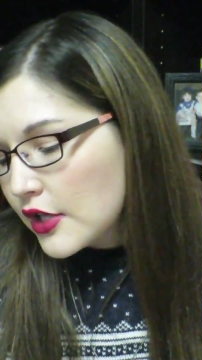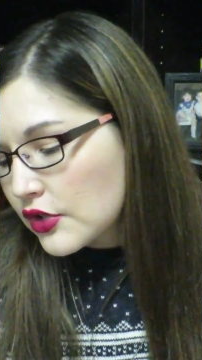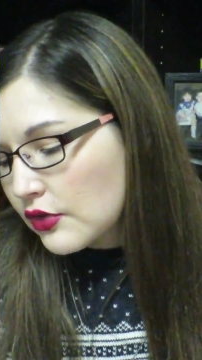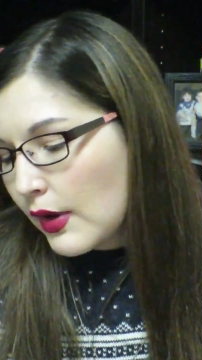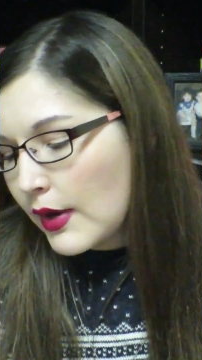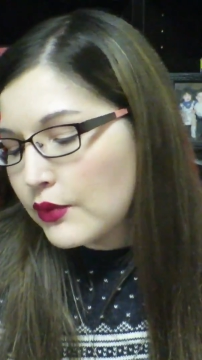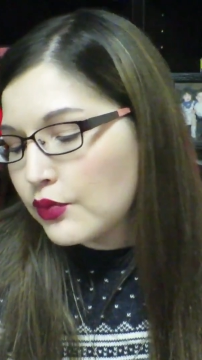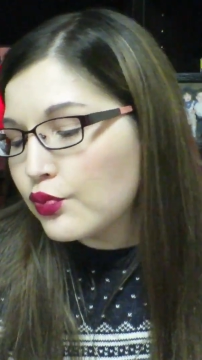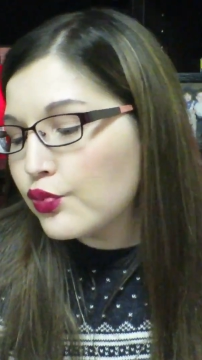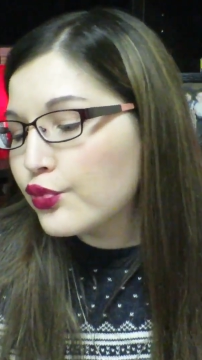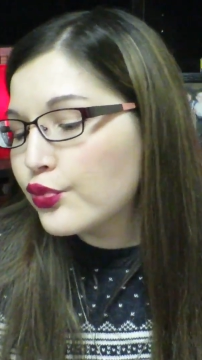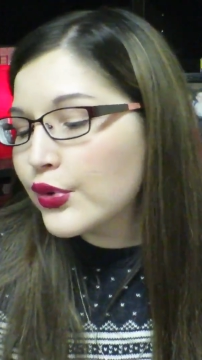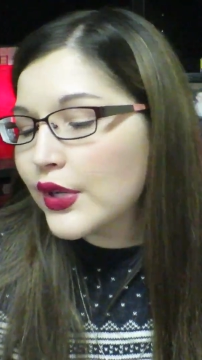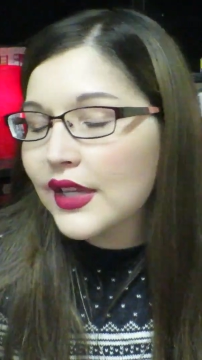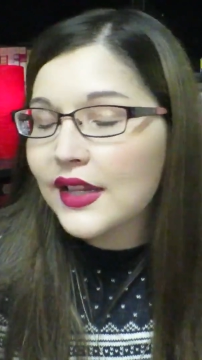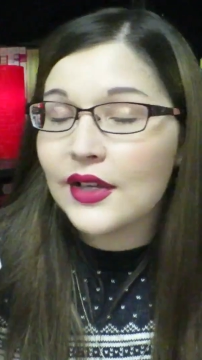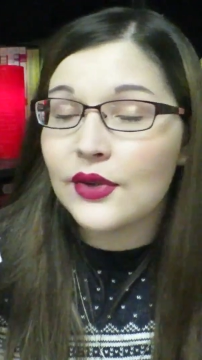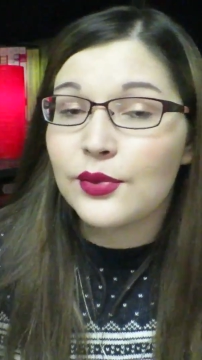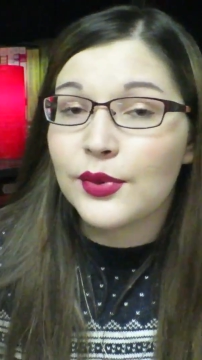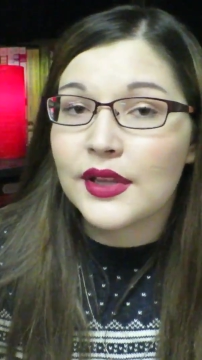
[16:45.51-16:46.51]
So I
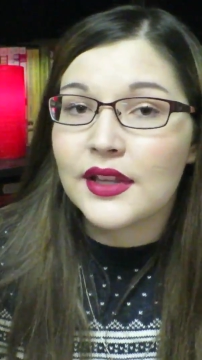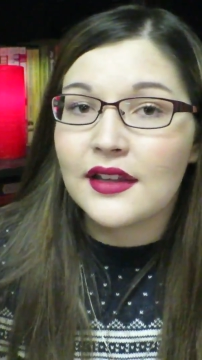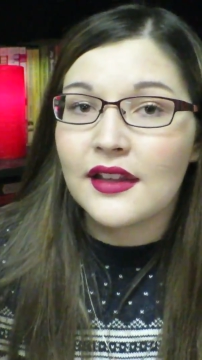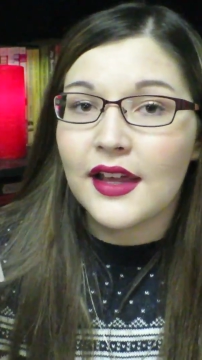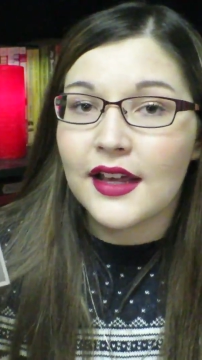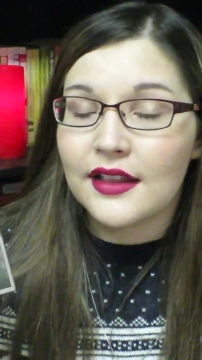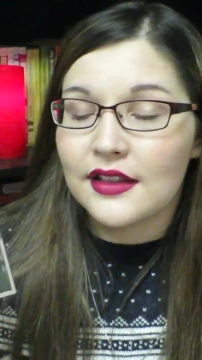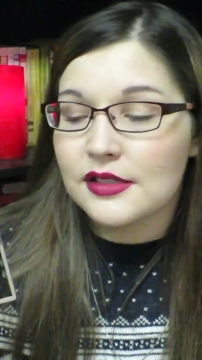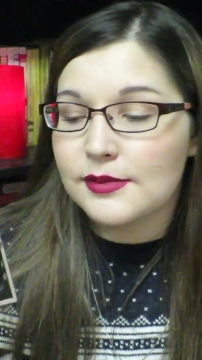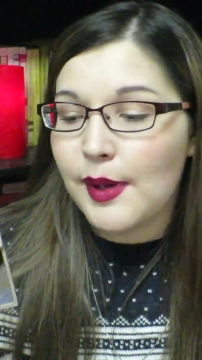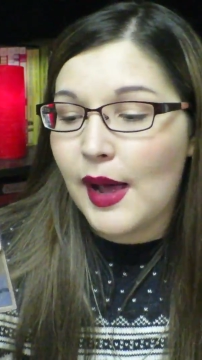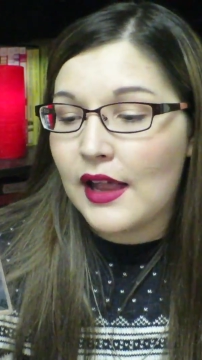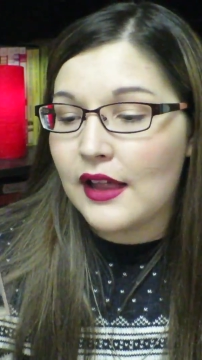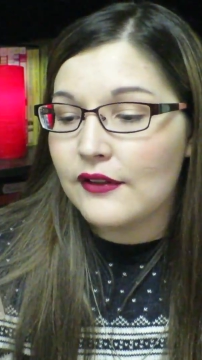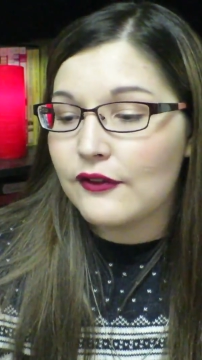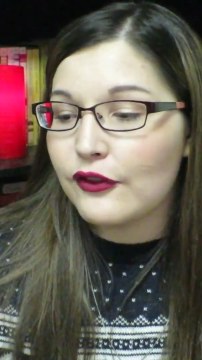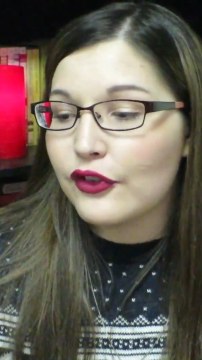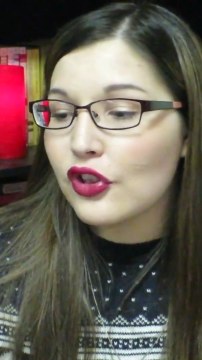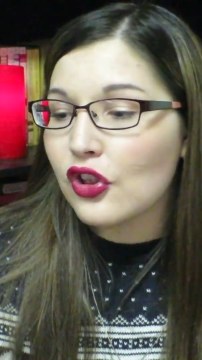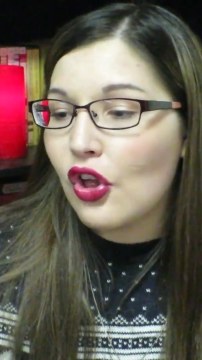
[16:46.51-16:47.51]
really, really like this
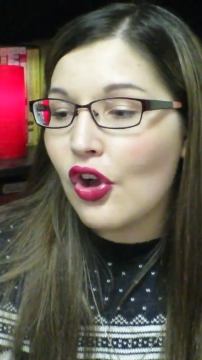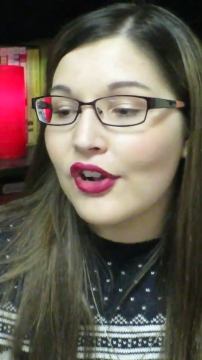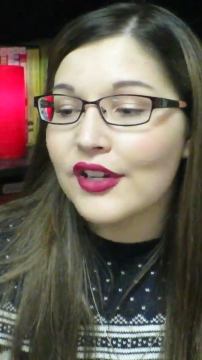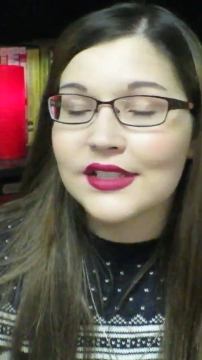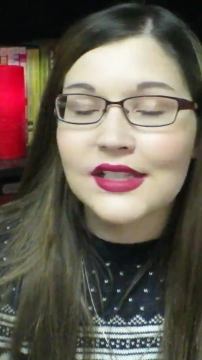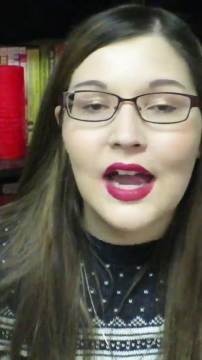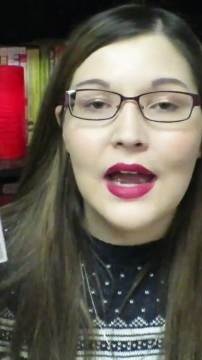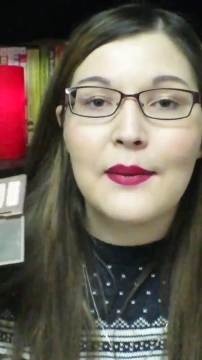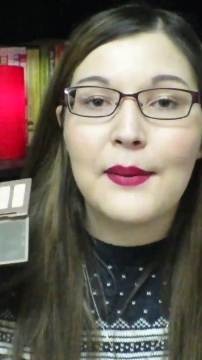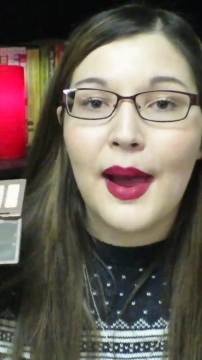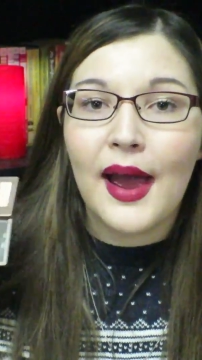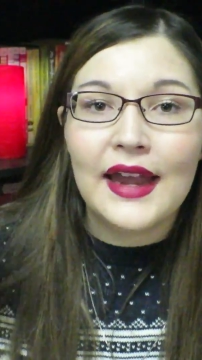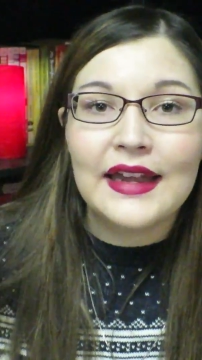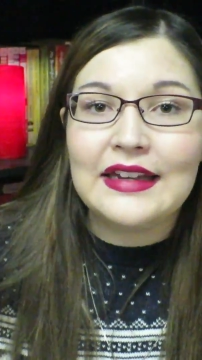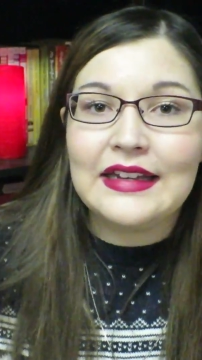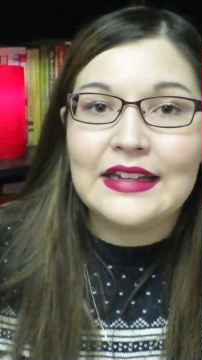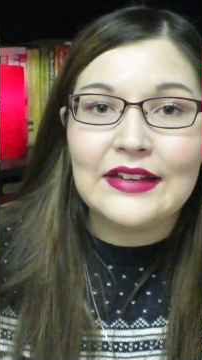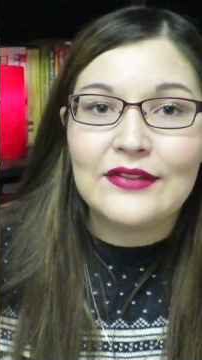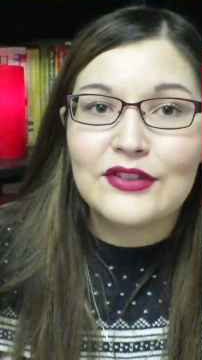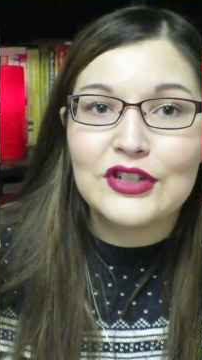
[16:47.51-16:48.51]
palette. For the longest time, I
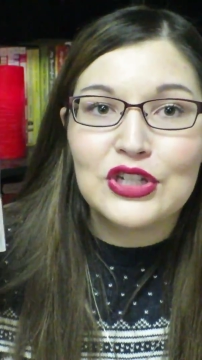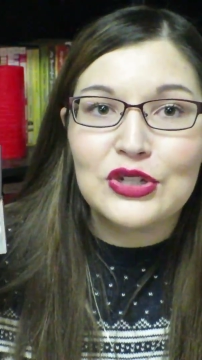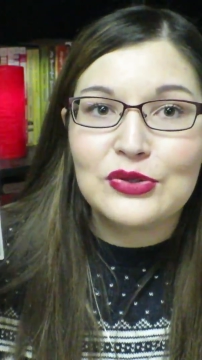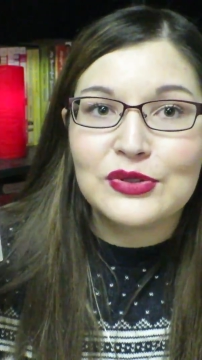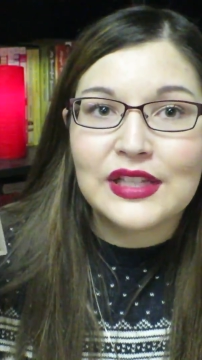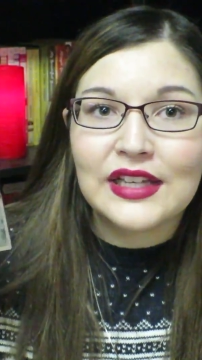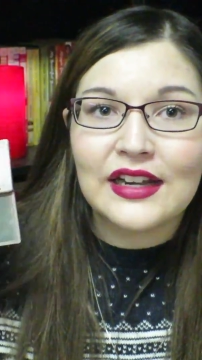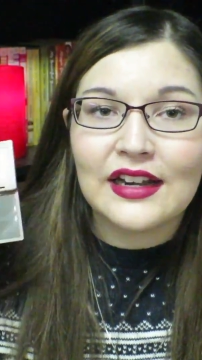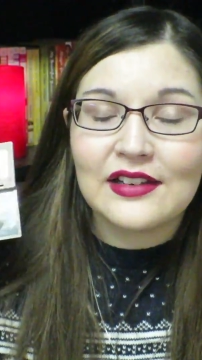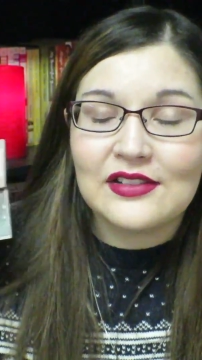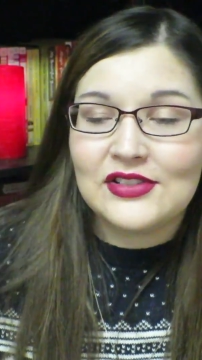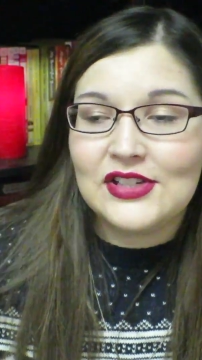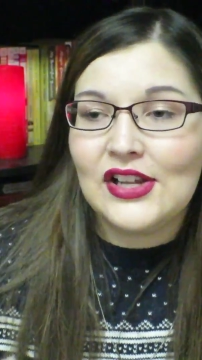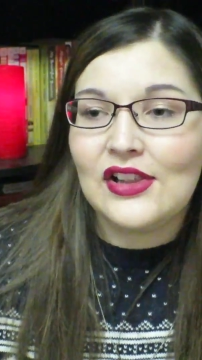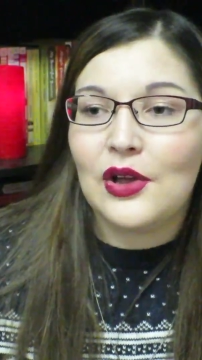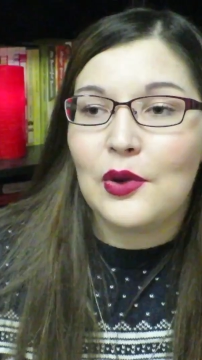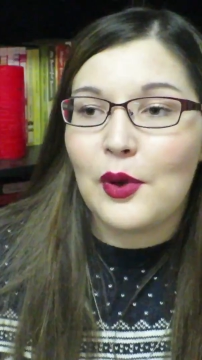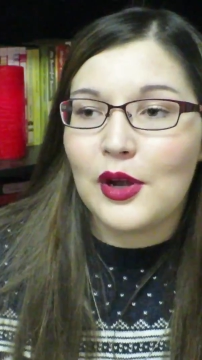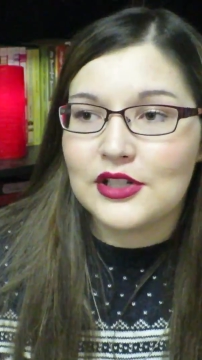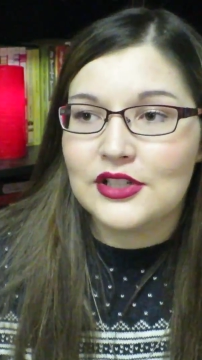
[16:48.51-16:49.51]
didn't even use it
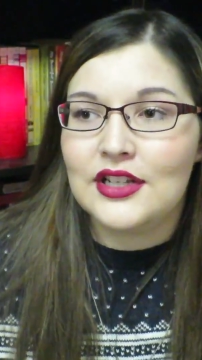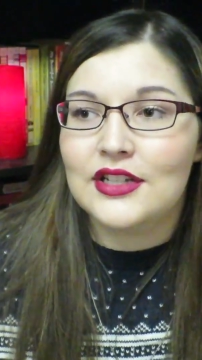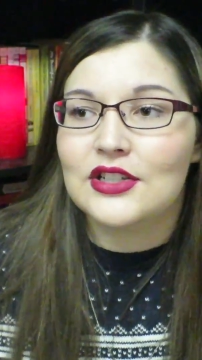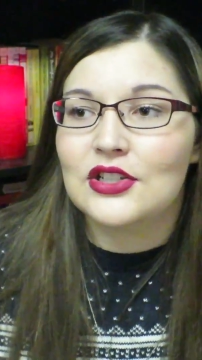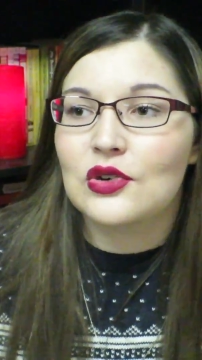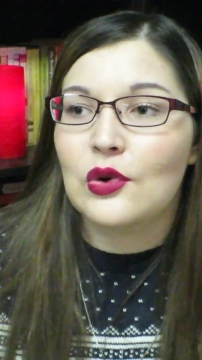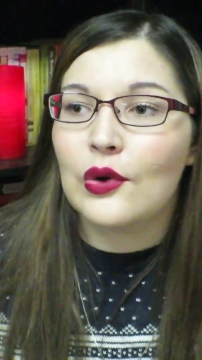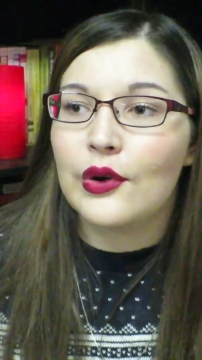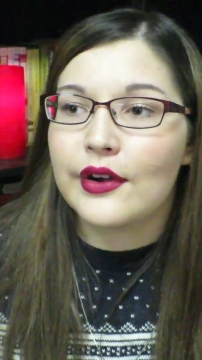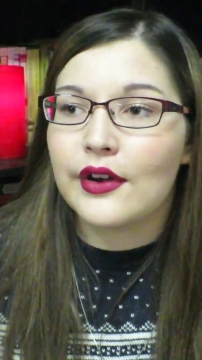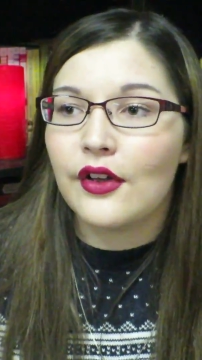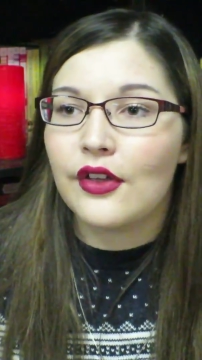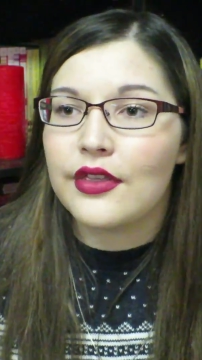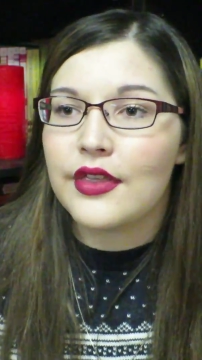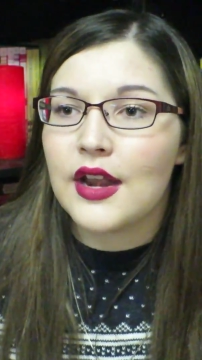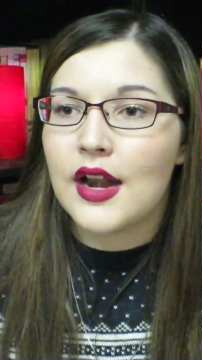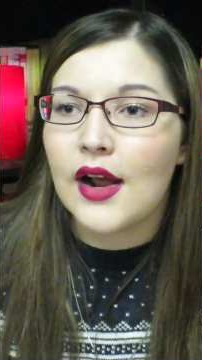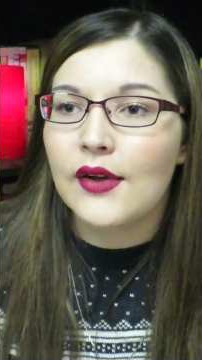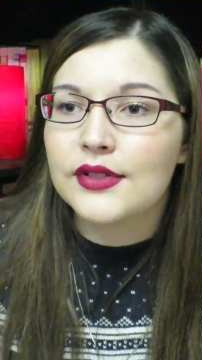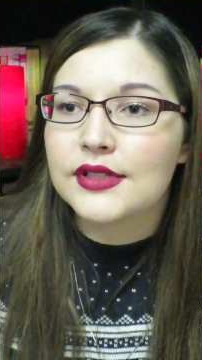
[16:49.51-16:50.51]
until I watched that tutorial,
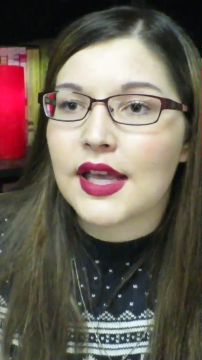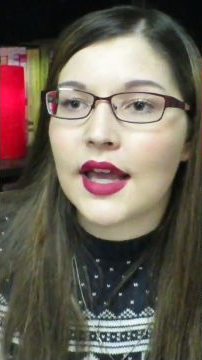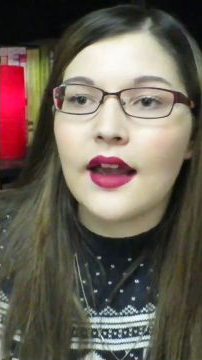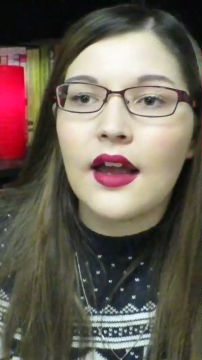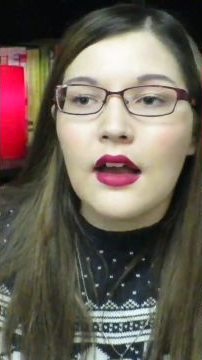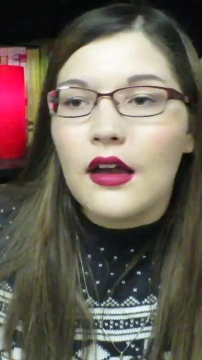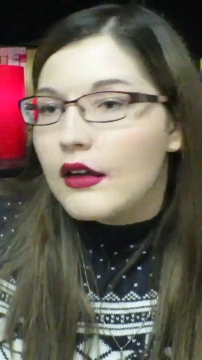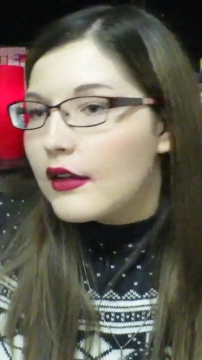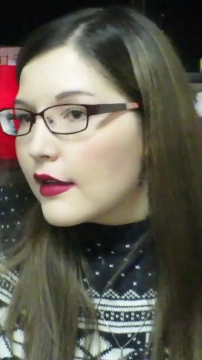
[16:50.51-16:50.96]
and then I was like,